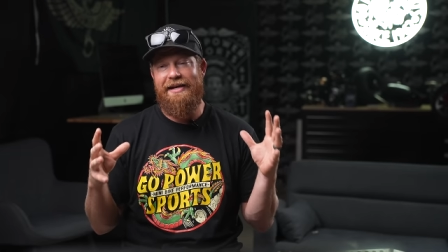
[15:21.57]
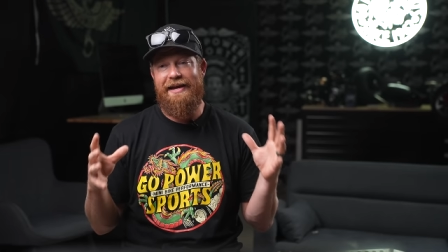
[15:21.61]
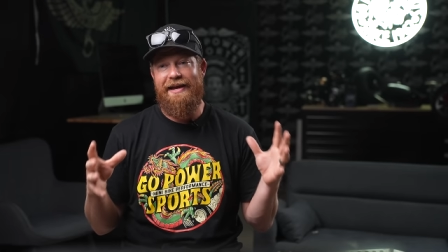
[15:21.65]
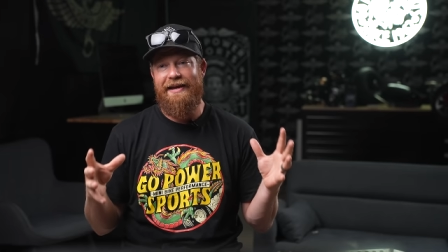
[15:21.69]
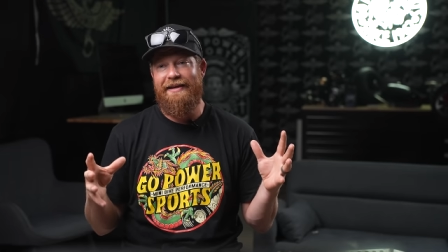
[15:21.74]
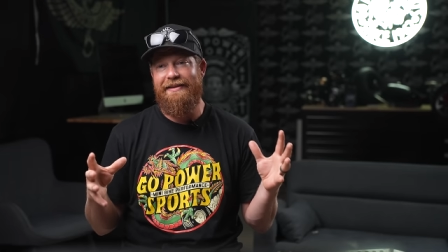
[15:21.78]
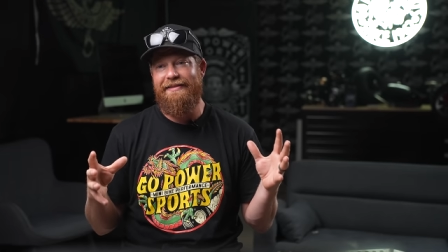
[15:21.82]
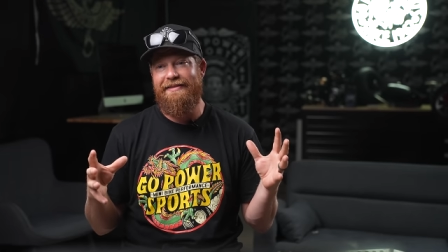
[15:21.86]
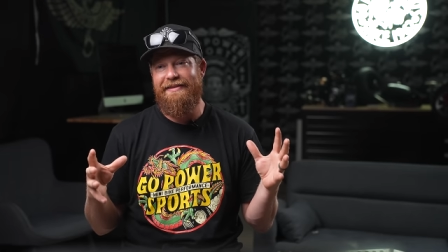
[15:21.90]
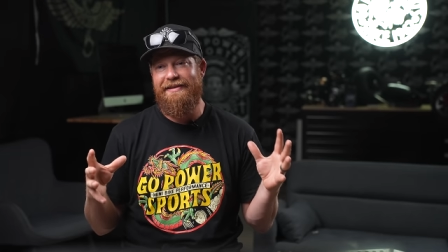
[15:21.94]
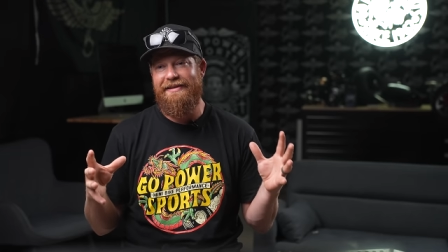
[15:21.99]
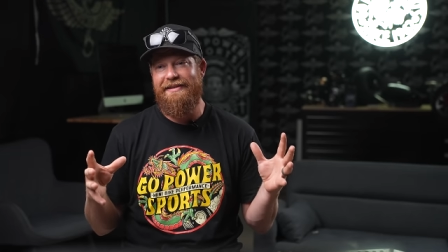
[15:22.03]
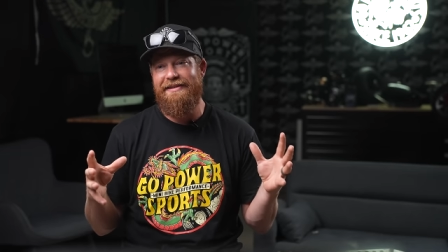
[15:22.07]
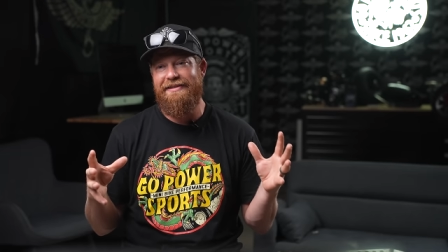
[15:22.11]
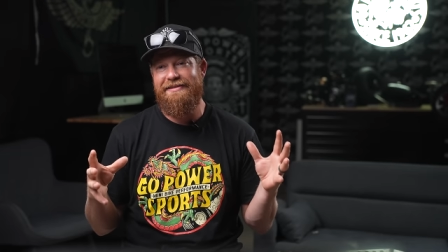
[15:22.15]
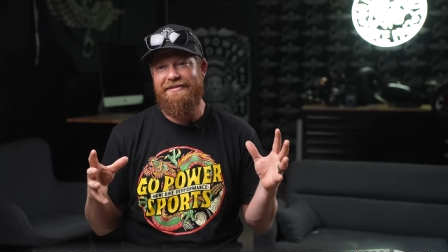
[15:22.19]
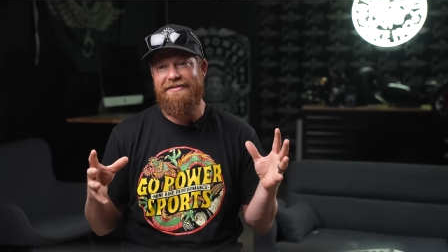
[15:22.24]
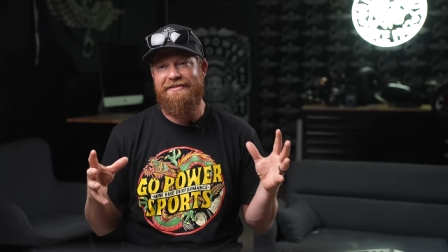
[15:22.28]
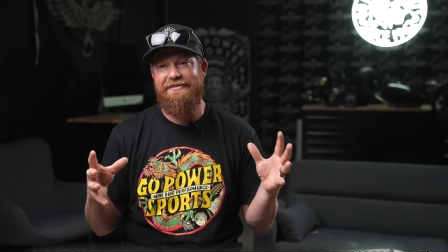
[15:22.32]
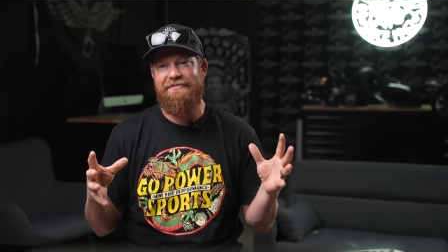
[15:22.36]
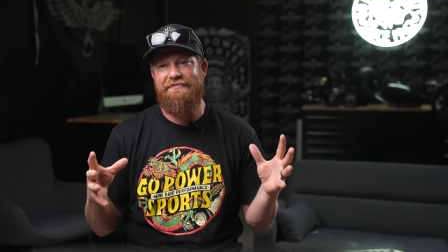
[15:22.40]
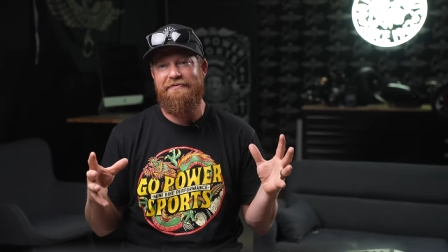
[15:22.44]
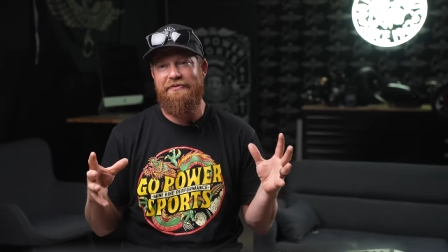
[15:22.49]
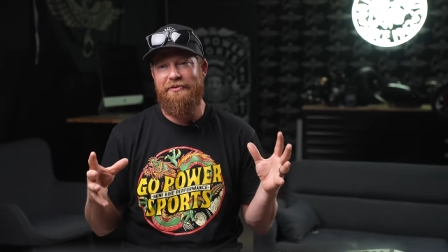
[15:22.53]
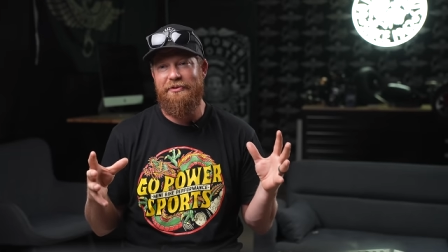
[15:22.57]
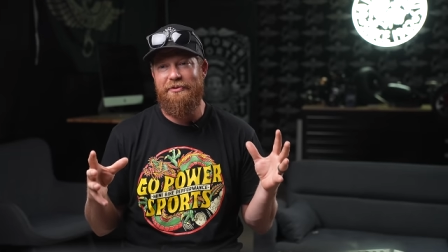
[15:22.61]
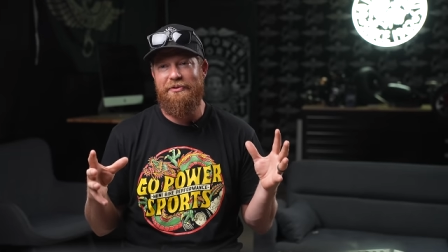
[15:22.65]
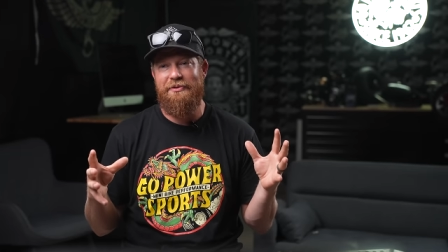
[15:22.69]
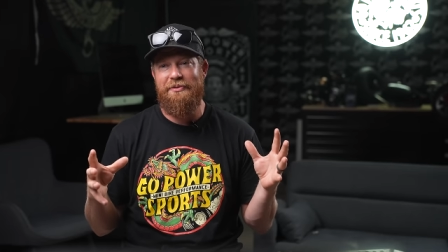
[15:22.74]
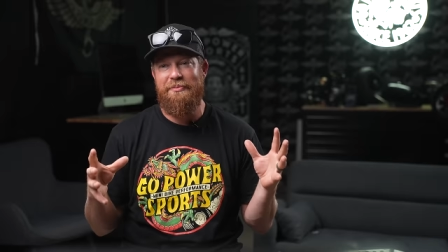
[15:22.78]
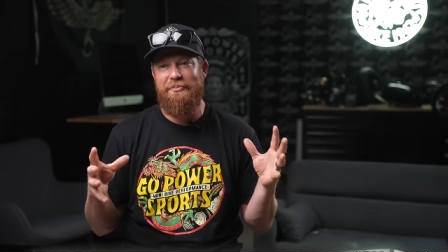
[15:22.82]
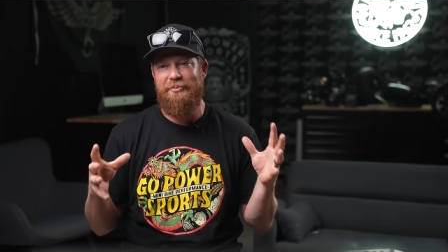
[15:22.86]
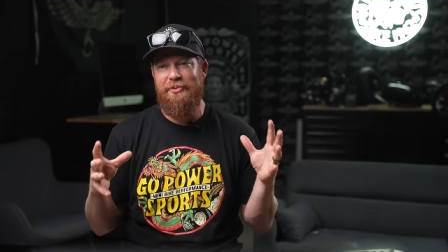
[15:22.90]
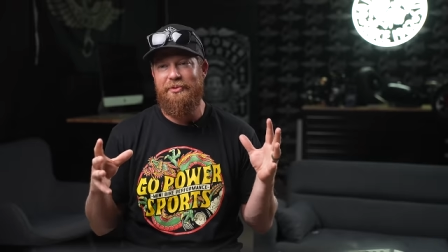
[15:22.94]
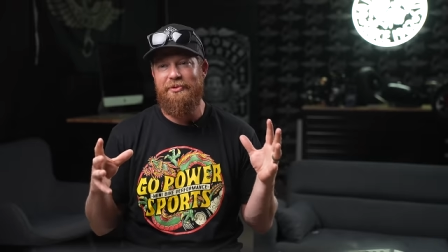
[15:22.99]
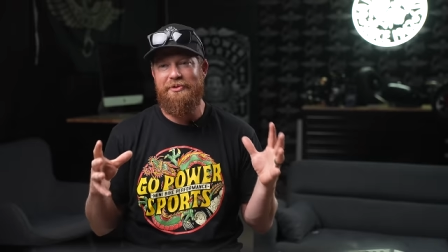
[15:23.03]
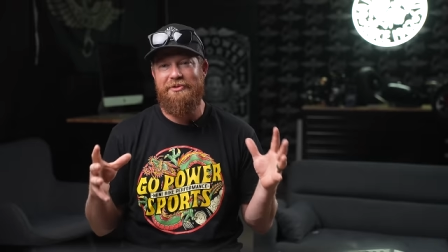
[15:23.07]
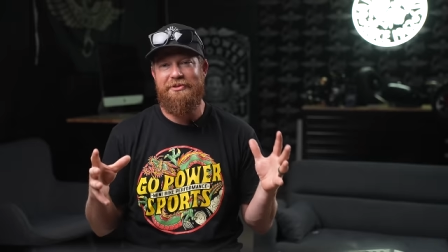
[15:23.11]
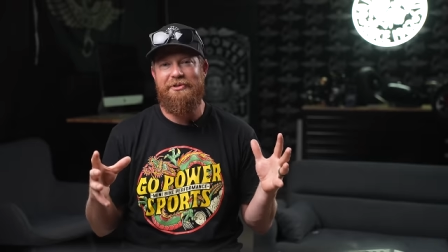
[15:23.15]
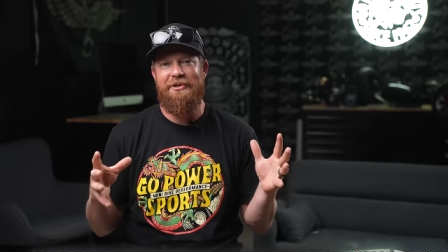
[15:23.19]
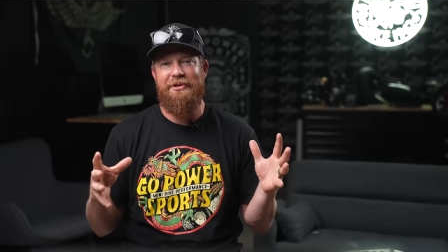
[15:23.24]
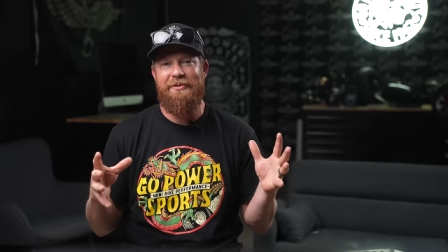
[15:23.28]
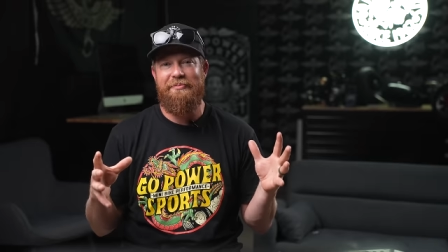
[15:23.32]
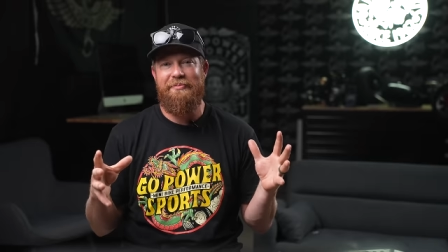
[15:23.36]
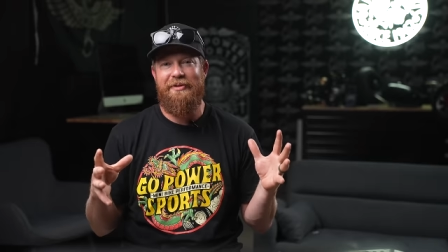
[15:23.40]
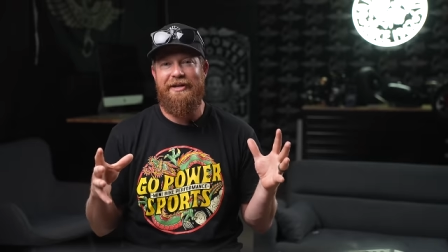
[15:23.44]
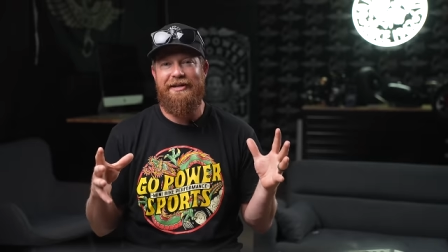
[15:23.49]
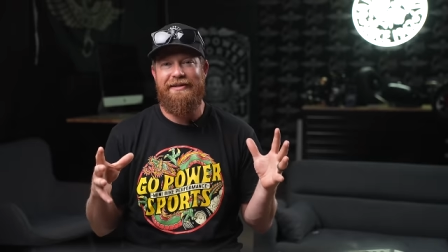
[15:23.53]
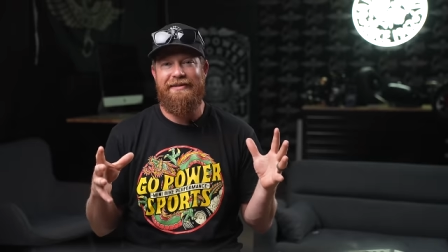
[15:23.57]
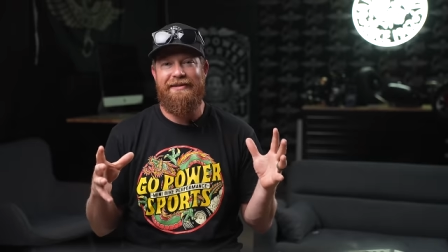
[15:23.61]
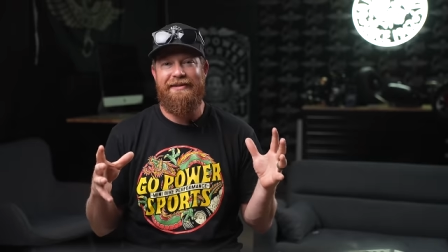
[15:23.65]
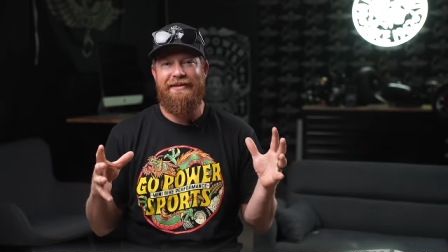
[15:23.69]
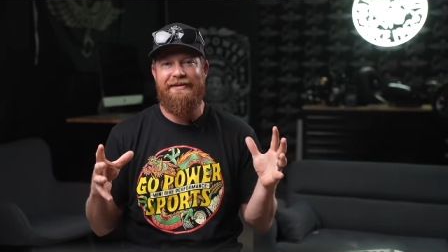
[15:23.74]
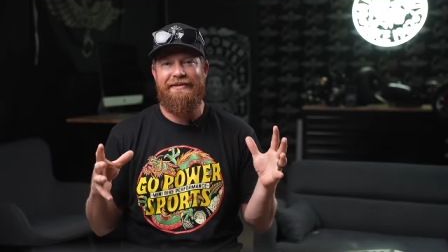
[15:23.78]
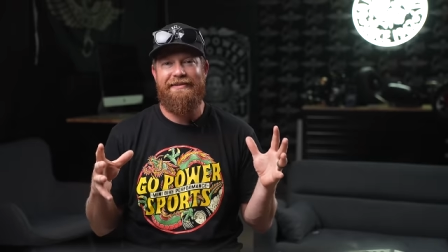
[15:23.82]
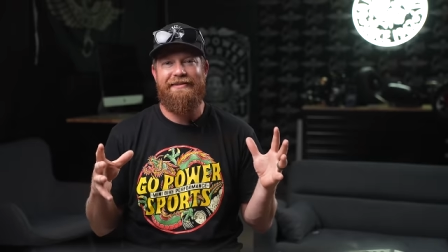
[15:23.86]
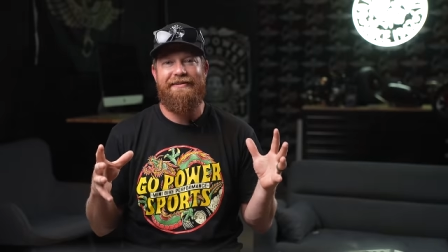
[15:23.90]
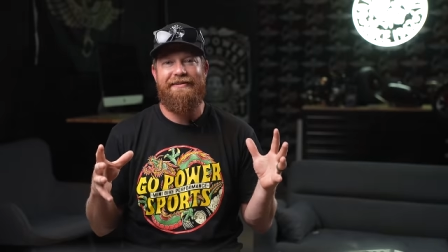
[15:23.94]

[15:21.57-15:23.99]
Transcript: had this for the Pull Start Picnic.